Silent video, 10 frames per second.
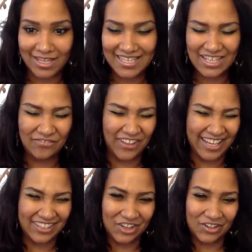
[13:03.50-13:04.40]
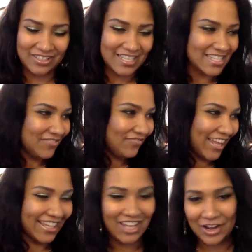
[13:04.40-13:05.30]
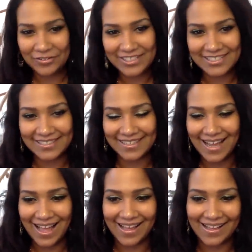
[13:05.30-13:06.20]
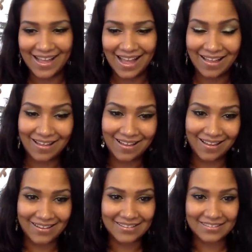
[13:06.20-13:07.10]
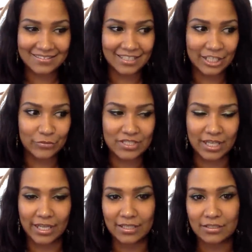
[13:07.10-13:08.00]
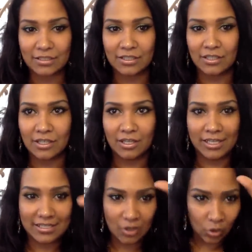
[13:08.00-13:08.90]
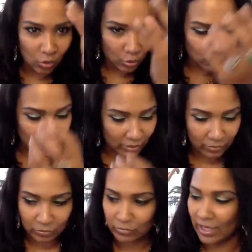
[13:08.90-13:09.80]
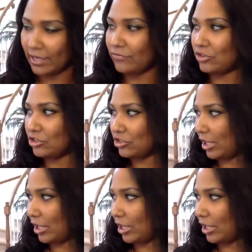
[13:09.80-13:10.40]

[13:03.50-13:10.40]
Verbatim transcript: That's a fake, it's a fake lottery ticket. Ah. then he was like, his whole life just